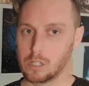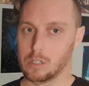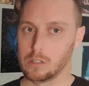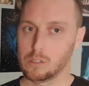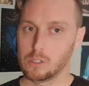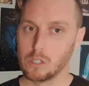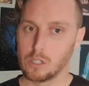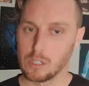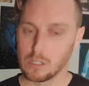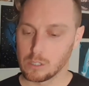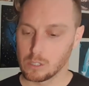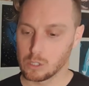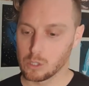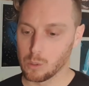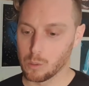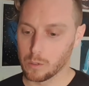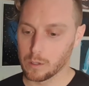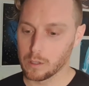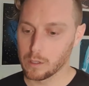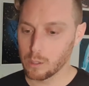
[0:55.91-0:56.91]
to this
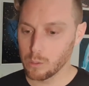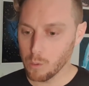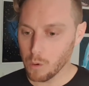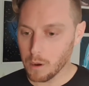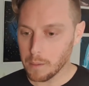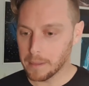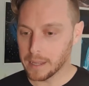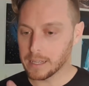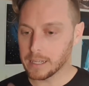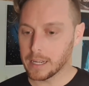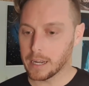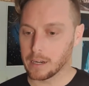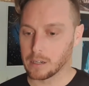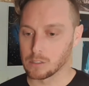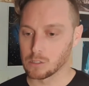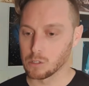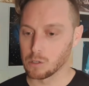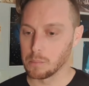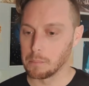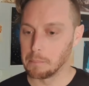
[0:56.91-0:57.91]
story through our main
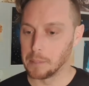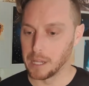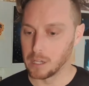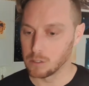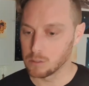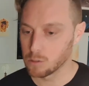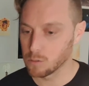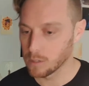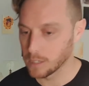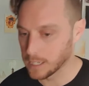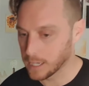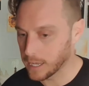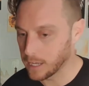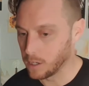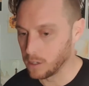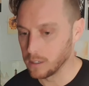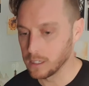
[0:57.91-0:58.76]
character, Bell Crenell.